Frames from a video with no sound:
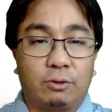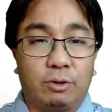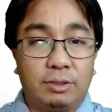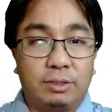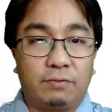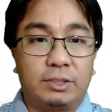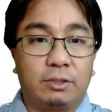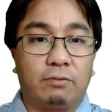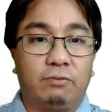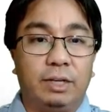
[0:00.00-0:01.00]

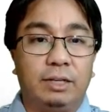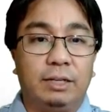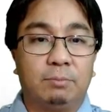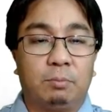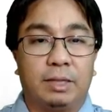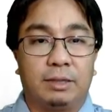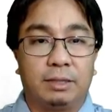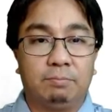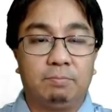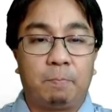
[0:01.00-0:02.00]
conservation of linear
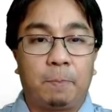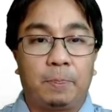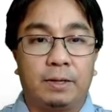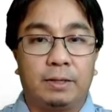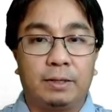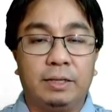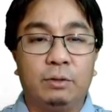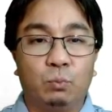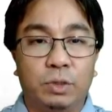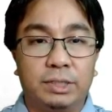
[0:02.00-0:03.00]
momentum
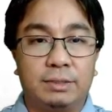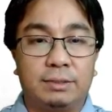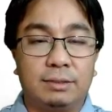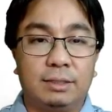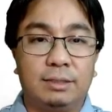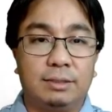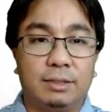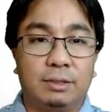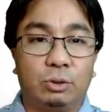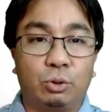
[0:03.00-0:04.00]
in words is
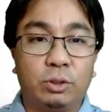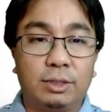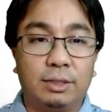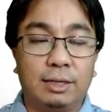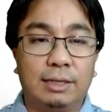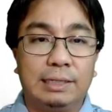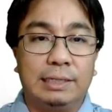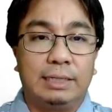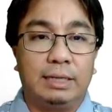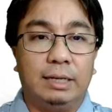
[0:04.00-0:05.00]
the total
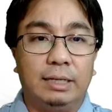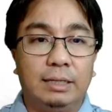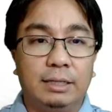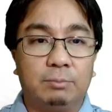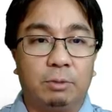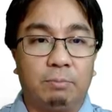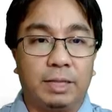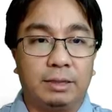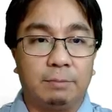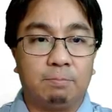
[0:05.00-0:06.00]
linear
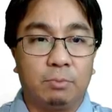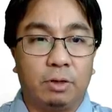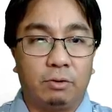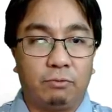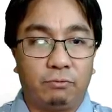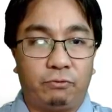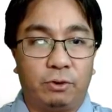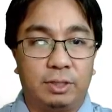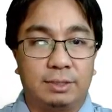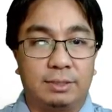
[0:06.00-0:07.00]
momentum
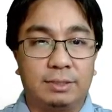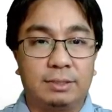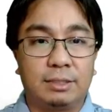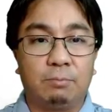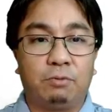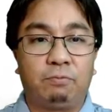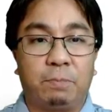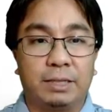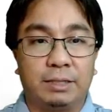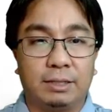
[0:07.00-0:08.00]
for a system of
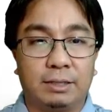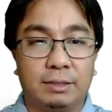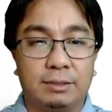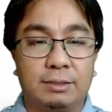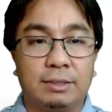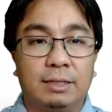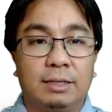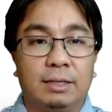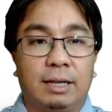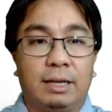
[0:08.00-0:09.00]
particles,
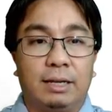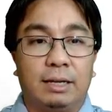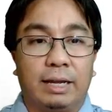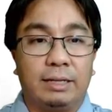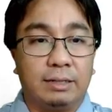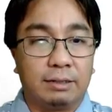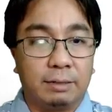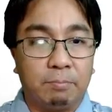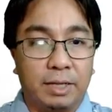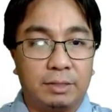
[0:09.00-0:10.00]
and it
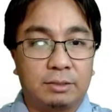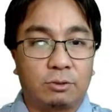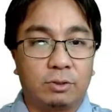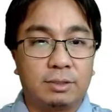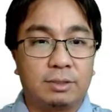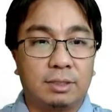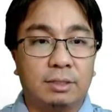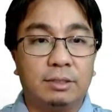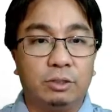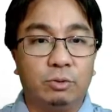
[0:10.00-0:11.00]
remains
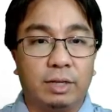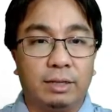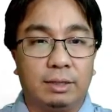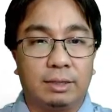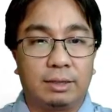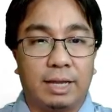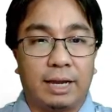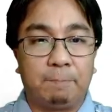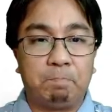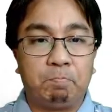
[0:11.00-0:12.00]
constant during the
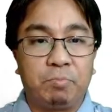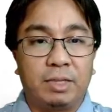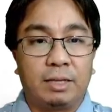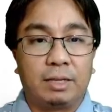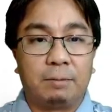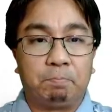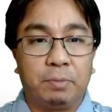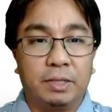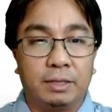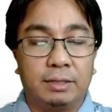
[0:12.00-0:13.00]
time
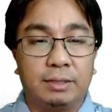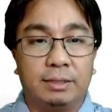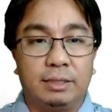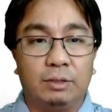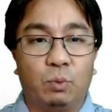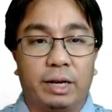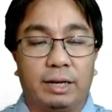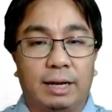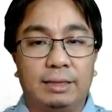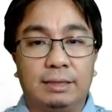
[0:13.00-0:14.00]
period
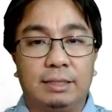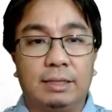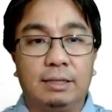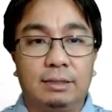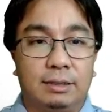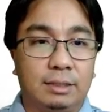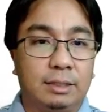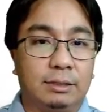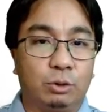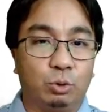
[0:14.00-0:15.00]
t1 until
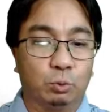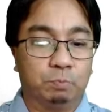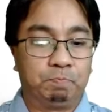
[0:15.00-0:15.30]
t2.